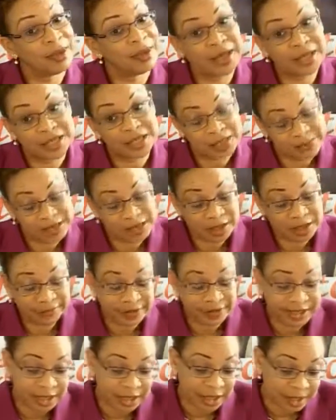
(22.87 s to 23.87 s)
At
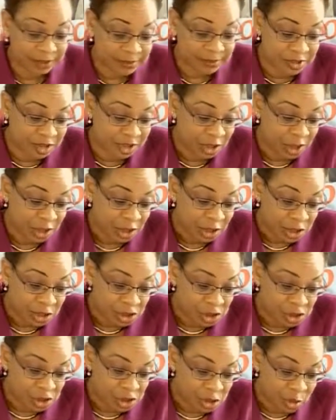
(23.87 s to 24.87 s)
specific times.
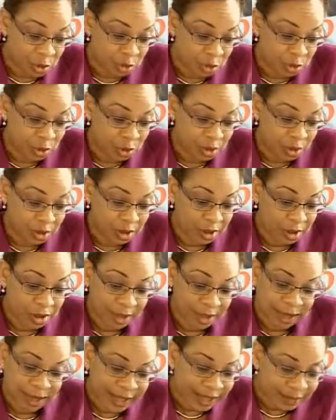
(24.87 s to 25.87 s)
So
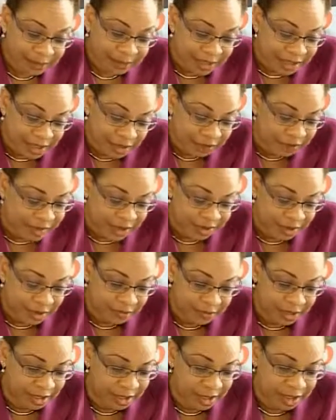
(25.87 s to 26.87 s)
I believe that
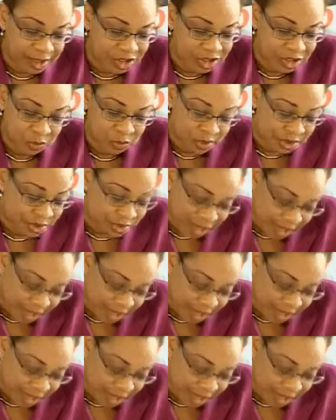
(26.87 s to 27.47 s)
the mediation was